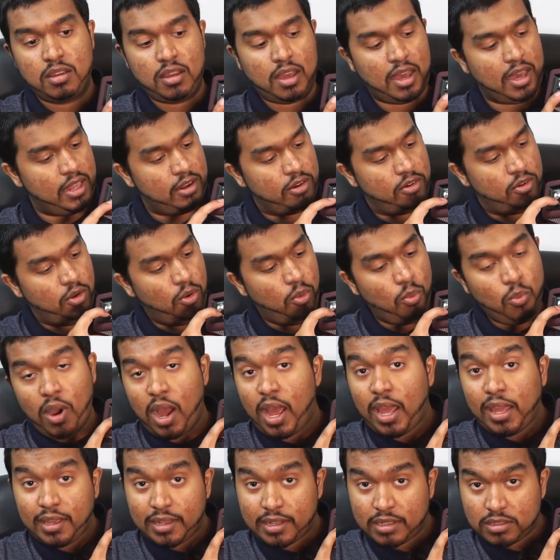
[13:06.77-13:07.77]
I don't know
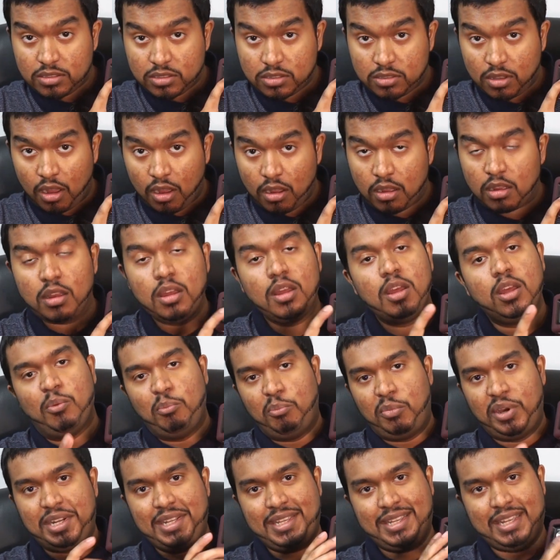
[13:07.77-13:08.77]
why it gets stuck,
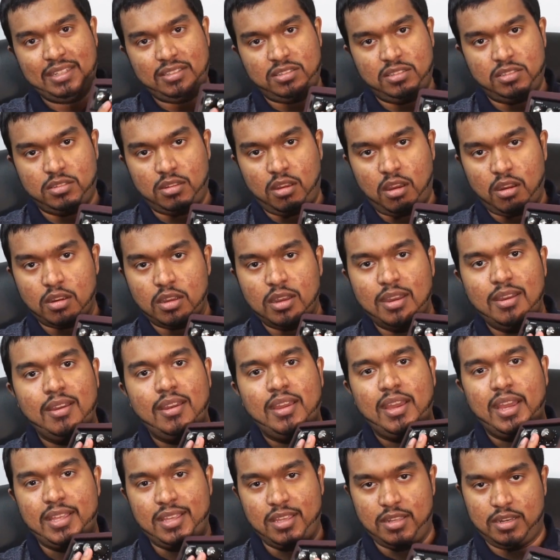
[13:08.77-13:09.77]
but it gets stuck,
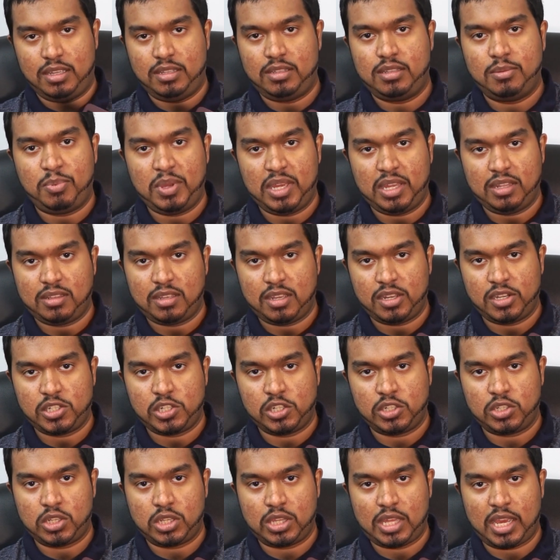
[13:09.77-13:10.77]
and you need to pay
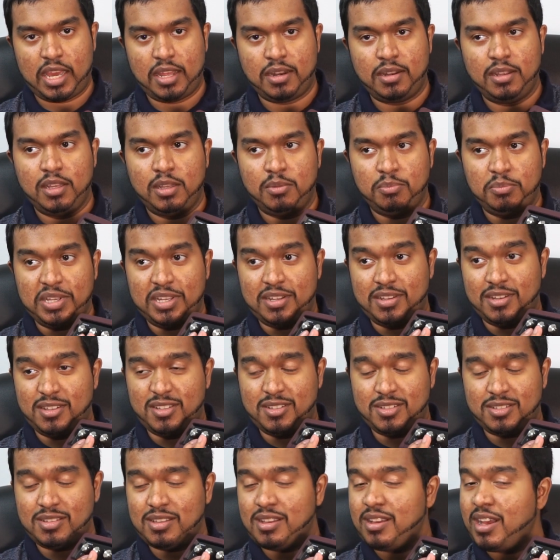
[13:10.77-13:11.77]
attention to that,
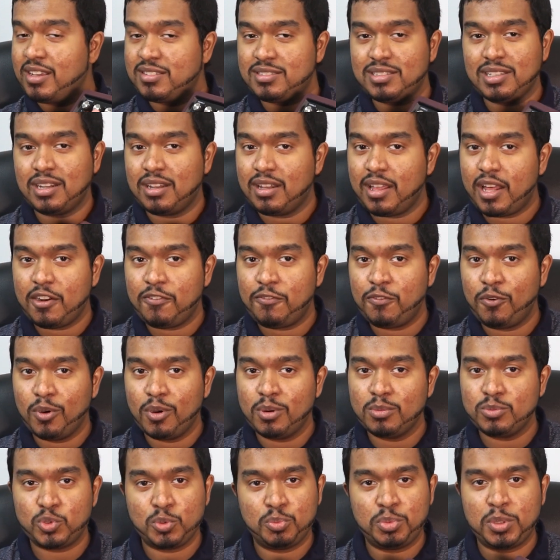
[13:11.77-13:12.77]
because I've seen a lot of
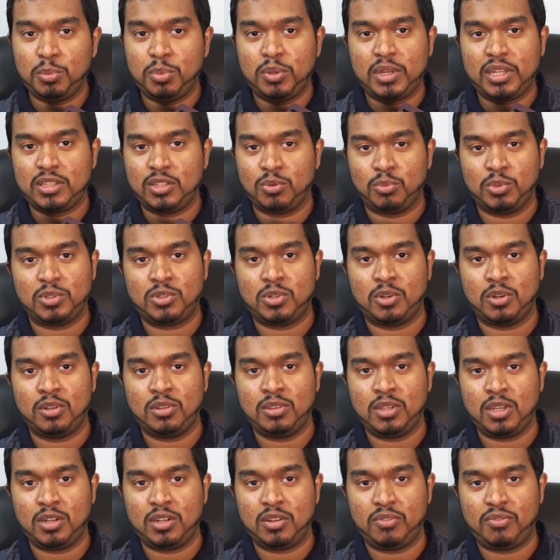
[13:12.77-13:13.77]
forums where people have to return
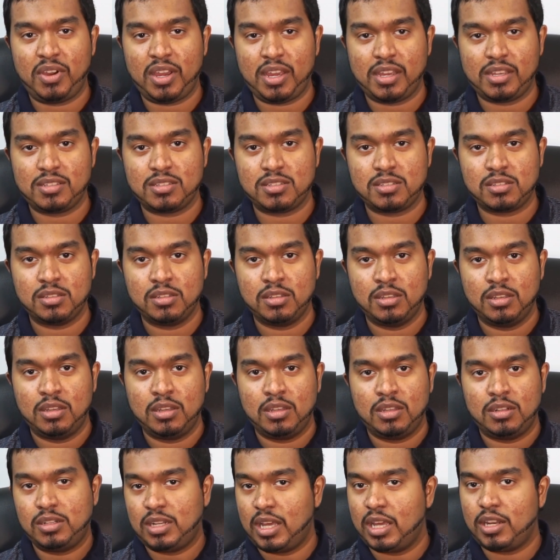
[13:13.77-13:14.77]
their device
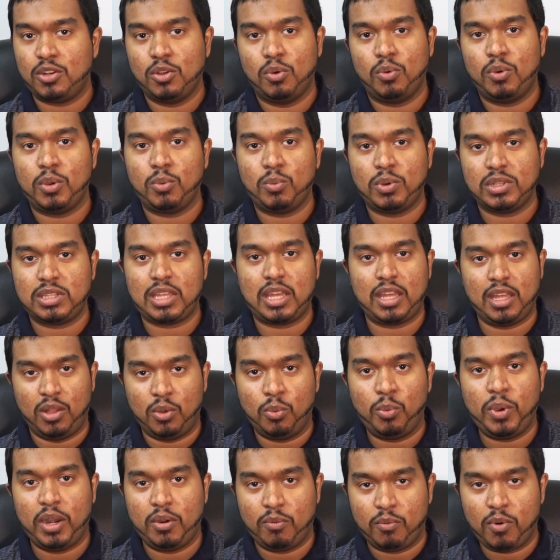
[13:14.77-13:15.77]
not knowing what the hell
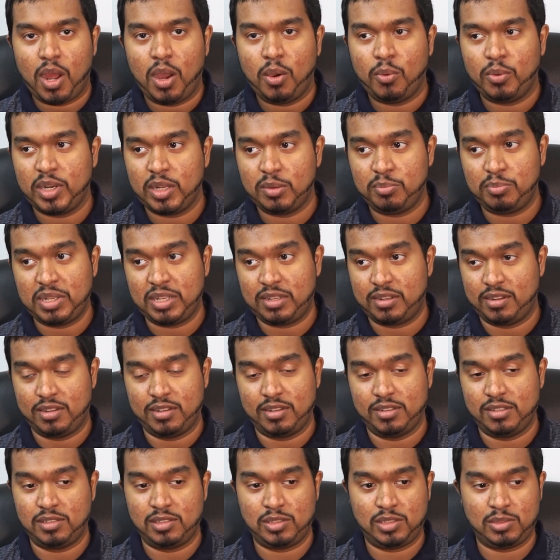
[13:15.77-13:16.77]
went wrong with it
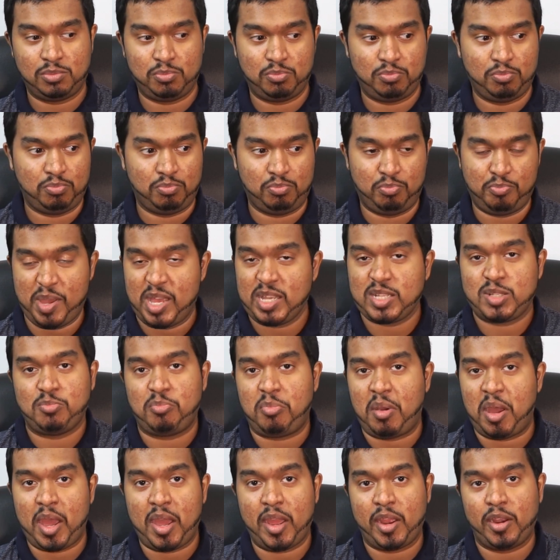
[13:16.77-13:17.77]
because Best
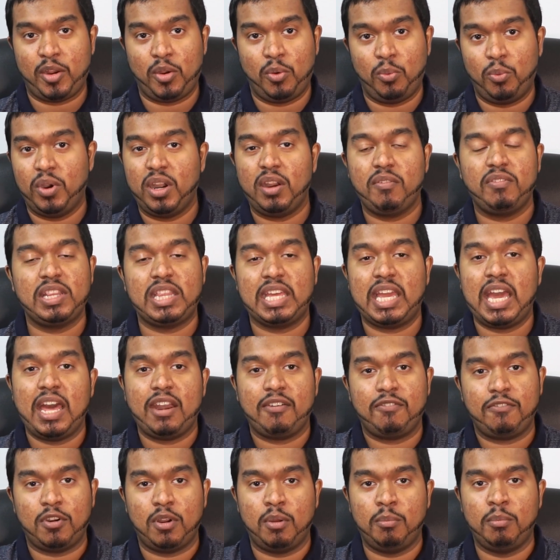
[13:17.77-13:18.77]
Buy or wherever they got
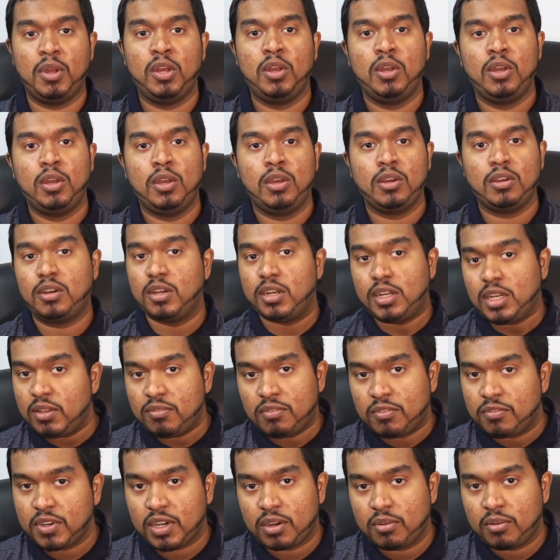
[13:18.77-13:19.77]
it from couldn't
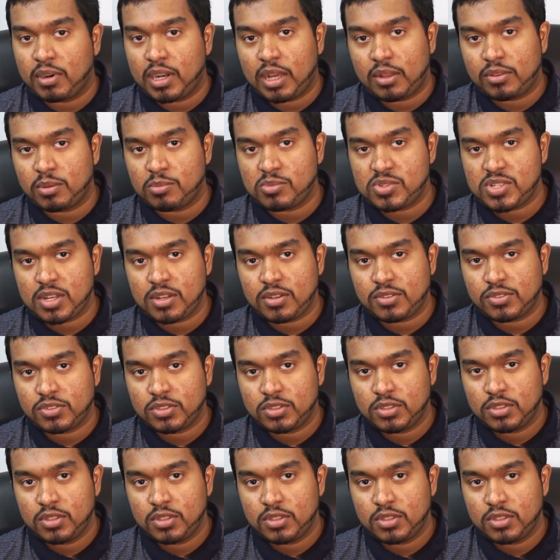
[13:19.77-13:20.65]
even figure it out themselves.